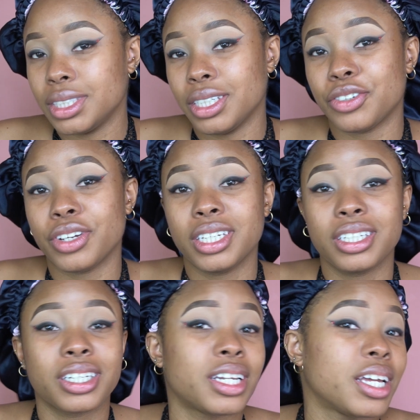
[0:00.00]
It really
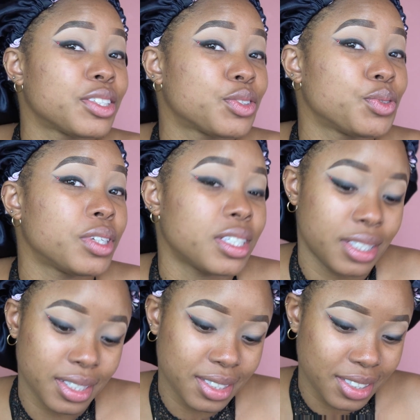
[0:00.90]
looking like two
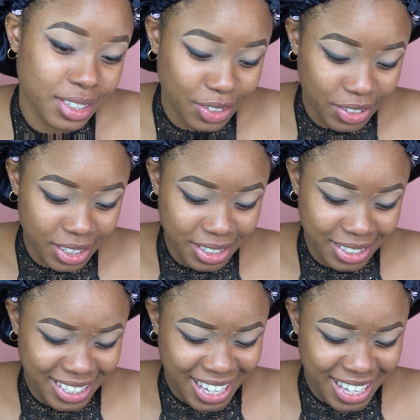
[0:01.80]
glitters circle all here.